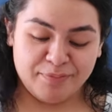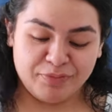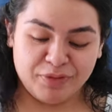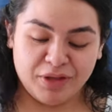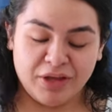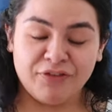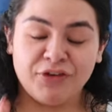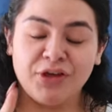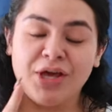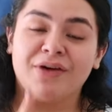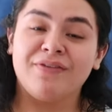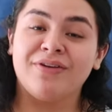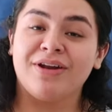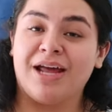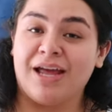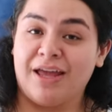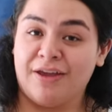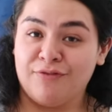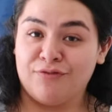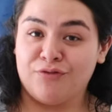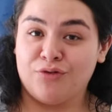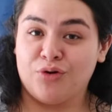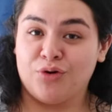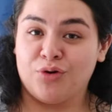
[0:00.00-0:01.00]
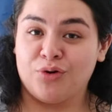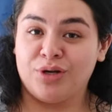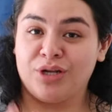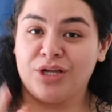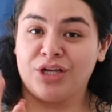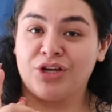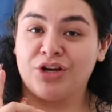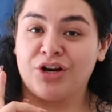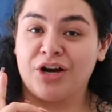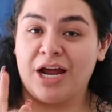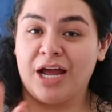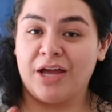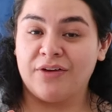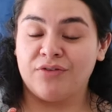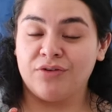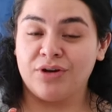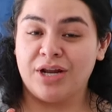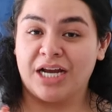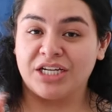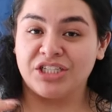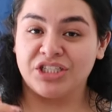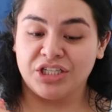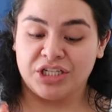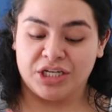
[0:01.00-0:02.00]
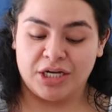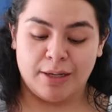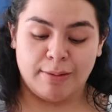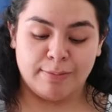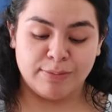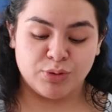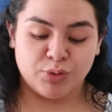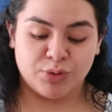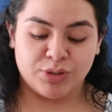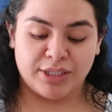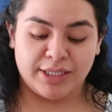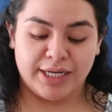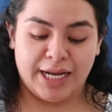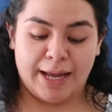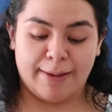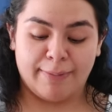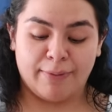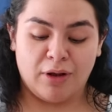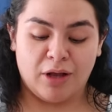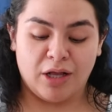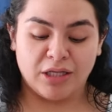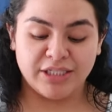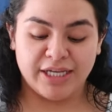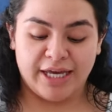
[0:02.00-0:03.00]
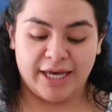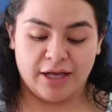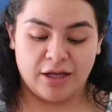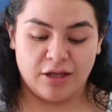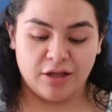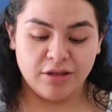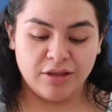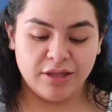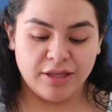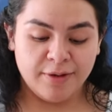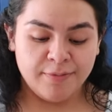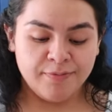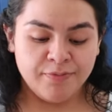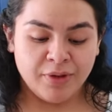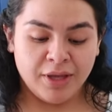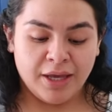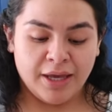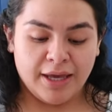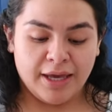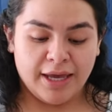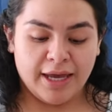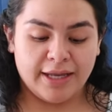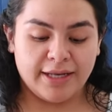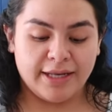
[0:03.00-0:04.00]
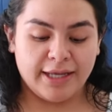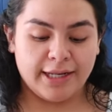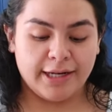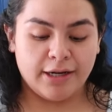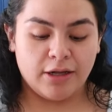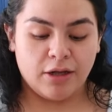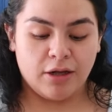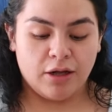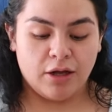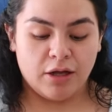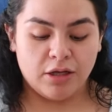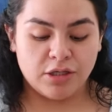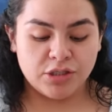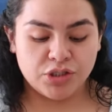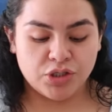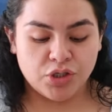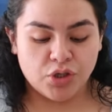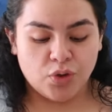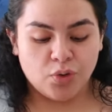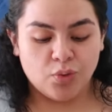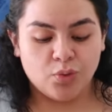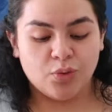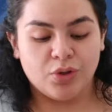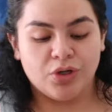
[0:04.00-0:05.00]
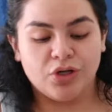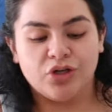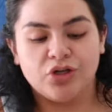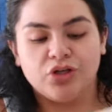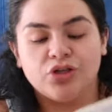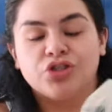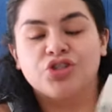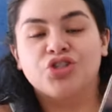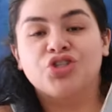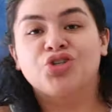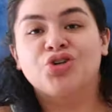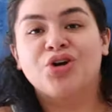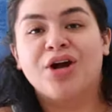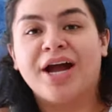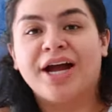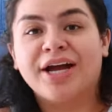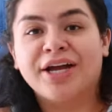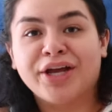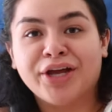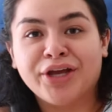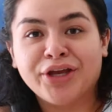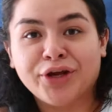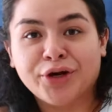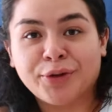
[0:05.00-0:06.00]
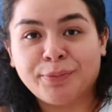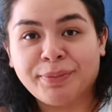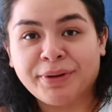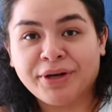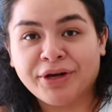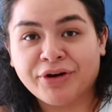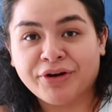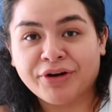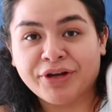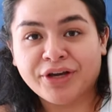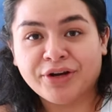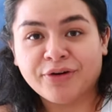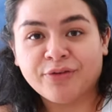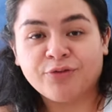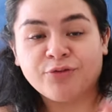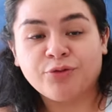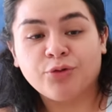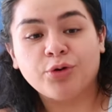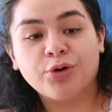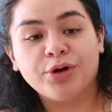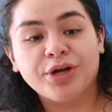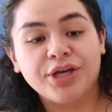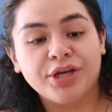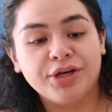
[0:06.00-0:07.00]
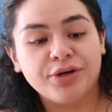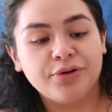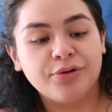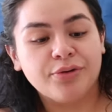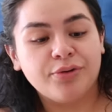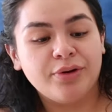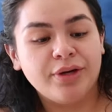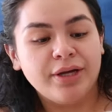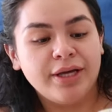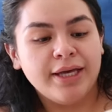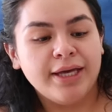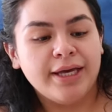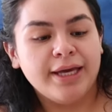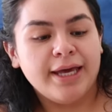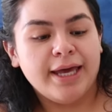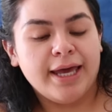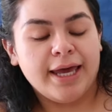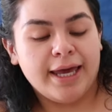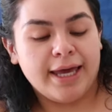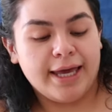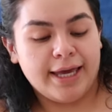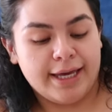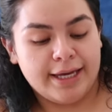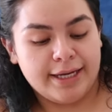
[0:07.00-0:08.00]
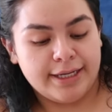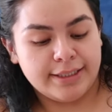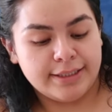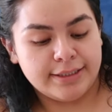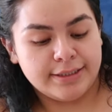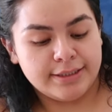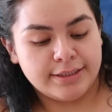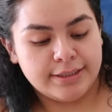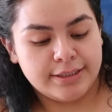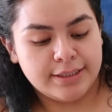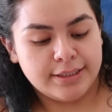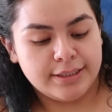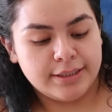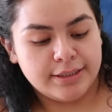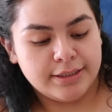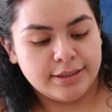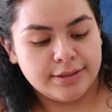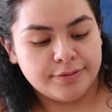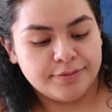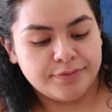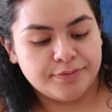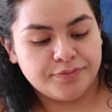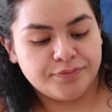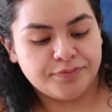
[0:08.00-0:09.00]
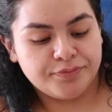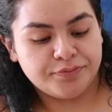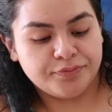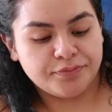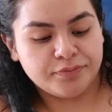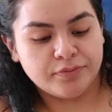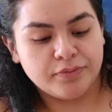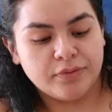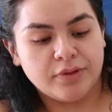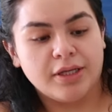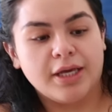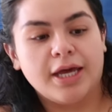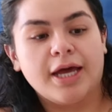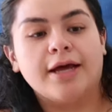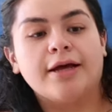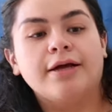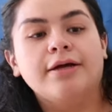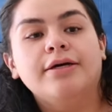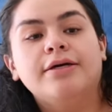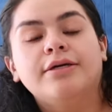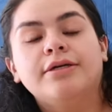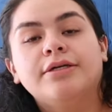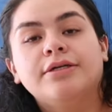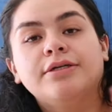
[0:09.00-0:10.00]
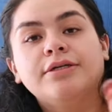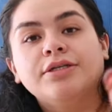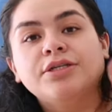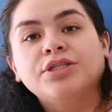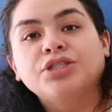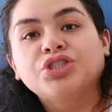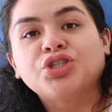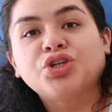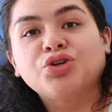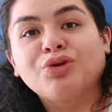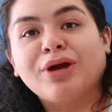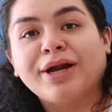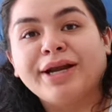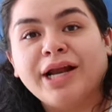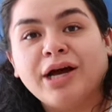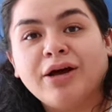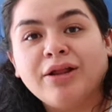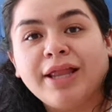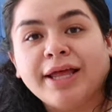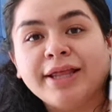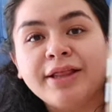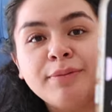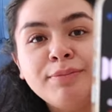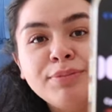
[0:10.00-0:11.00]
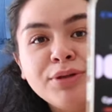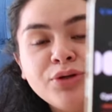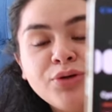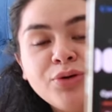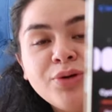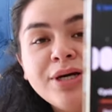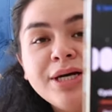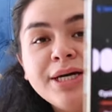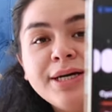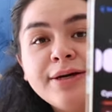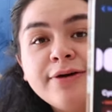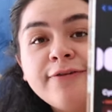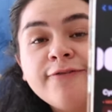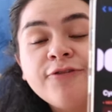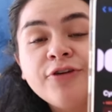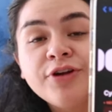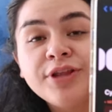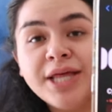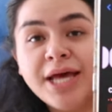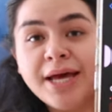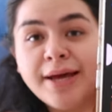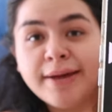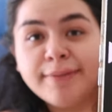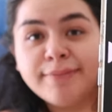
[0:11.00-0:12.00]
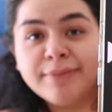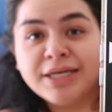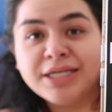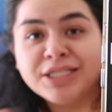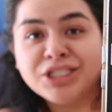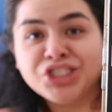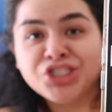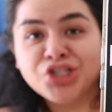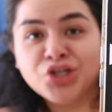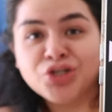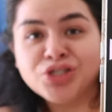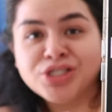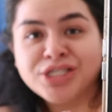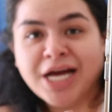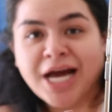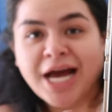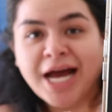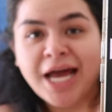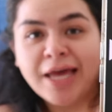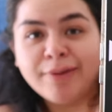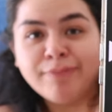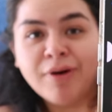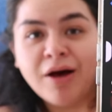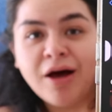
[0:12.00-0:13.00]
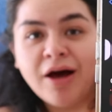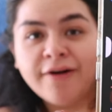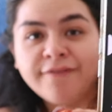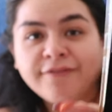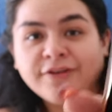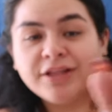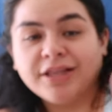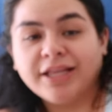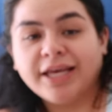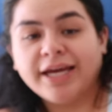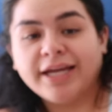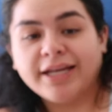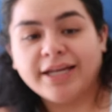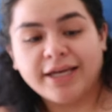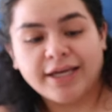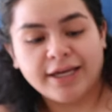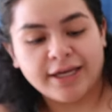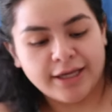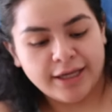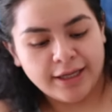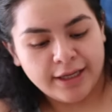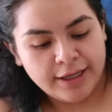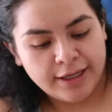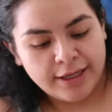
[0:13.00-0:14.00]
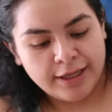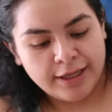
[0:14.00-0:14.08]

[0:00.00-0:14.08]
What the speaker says: if you have an iPhone, your iPhone actually comes with an app called Health. And it also will track your period for you. And yeah. So right now, like the blue for them, it shows that I'm ovulating.